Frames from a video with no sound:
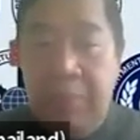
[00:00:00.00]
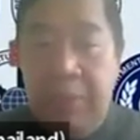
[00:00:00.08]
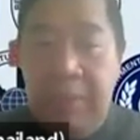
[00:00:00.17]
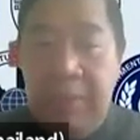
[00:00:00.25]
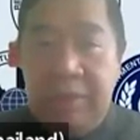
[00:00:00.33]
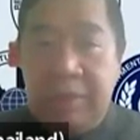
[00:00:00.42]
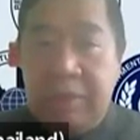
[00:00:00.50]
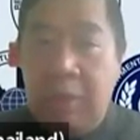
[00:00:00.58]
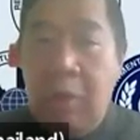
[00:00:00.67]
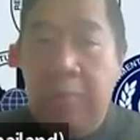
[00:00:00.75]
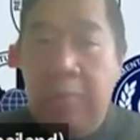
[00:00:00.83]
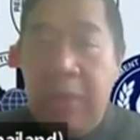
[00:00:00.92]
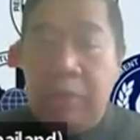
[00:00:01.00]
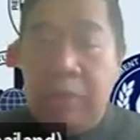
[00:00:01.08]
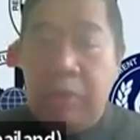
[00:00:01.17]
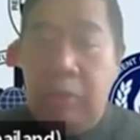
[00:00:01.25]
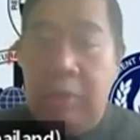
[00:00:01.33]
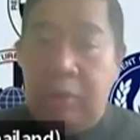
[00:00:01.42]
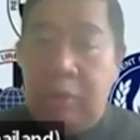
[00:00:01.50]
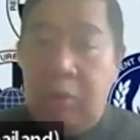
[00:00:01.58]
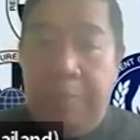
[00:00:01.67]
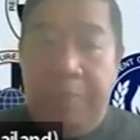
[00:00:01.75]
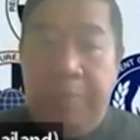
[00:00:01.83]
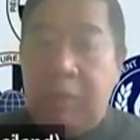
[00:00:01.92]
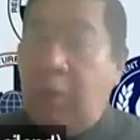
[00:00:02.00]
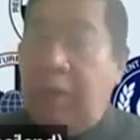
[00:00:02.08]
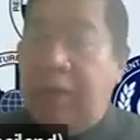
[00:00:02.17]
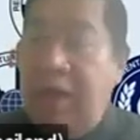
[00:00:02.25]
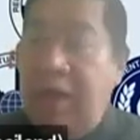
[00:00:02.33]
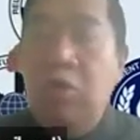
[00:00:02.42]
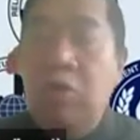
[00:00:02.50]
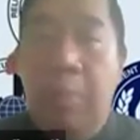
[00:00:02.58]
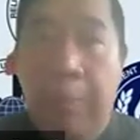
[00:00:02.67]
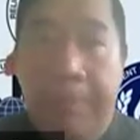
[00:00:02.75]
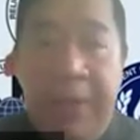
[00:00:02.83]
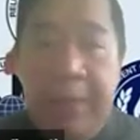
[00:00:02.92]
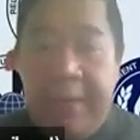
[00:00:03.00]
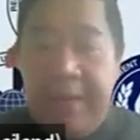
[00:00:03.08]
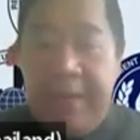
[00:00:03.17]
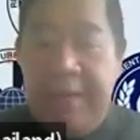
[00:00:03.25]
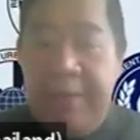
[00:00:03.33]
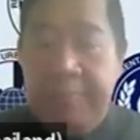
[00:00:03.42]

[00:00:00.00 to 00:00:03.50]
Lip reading: So to give you mobility,